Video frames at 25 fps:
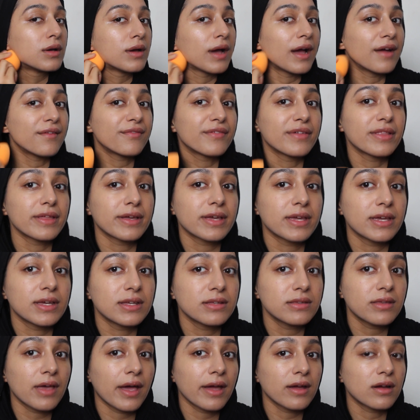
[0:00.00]
I feel like it
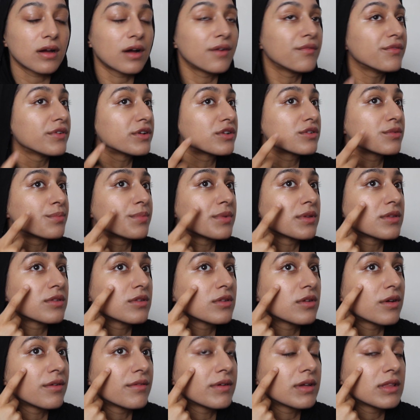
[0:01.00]
is high coverage, but it's
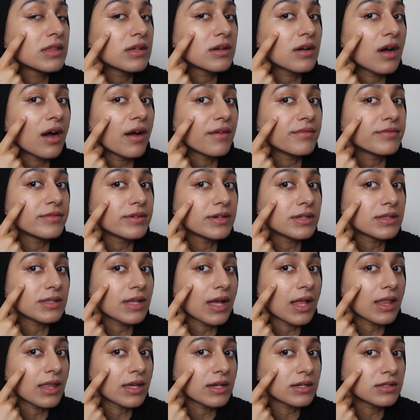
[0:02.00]
not really covering
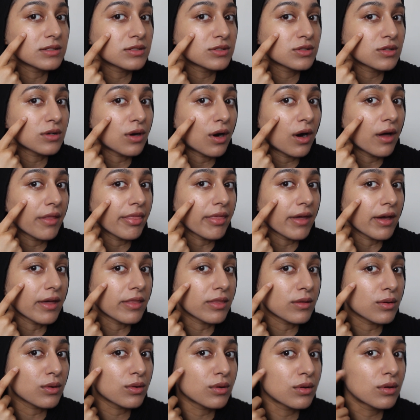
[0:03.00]
that like scar
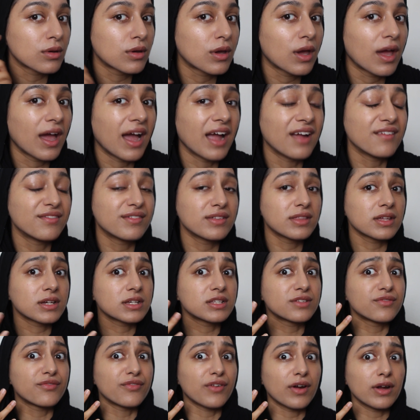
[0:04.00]
there. I feel like
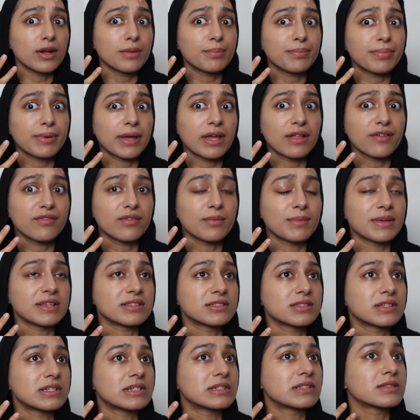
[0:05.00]
it's very pale for my
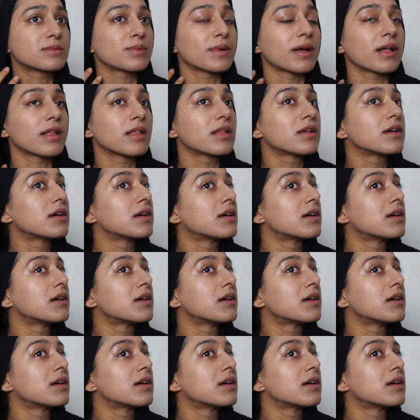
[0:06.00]
skin as well.